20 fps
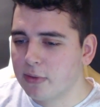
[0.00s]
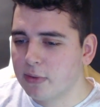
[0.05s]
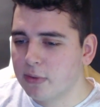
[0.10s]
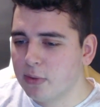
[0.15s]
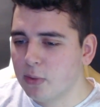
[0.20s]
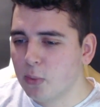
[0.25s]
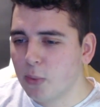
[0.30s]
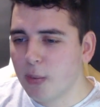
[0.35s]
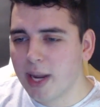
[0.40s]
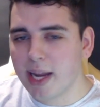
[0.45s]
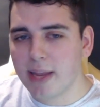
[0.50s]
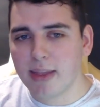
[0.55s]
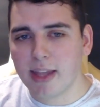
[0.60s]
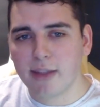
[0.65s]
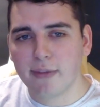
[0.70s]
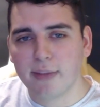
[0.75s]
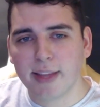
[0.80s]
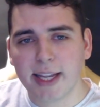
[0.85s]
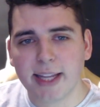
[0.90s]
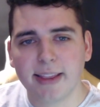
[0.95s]
the way
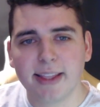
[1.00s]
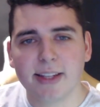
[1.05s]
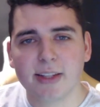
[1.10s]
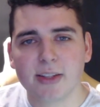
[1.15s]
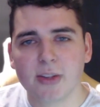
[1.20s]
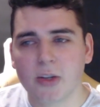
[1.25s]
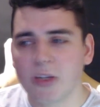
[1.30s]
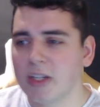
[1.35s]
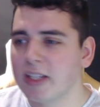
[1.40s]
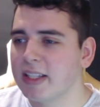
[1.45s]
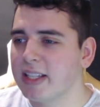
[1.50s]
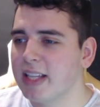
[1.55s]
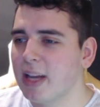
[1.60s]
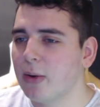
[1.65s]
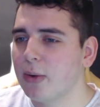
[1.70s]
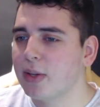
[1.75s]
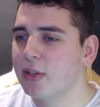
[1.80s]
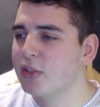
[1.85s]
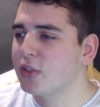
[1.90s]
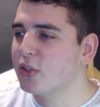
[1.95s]
they've laid the instructions
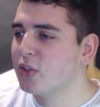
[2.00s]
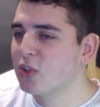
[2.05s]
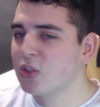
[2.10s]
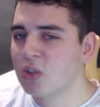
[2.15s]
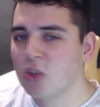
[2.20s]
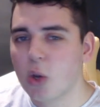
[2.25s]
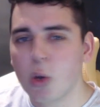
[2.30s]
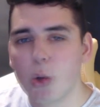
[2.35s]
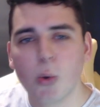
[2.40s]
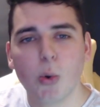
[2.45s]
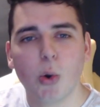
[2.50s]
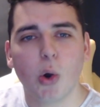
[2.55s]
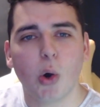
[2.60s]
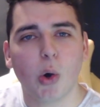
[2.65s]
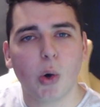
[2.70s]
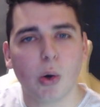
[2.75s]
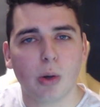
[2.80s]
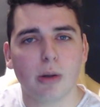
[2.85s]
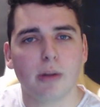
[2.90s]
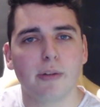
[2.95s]
out is so
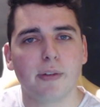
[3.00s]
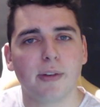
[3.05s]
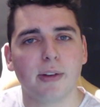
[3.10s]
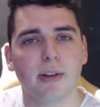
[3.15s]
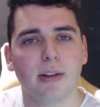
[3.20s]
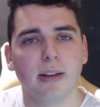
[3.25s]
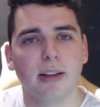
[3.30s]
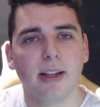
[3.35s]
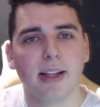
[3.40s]
awful.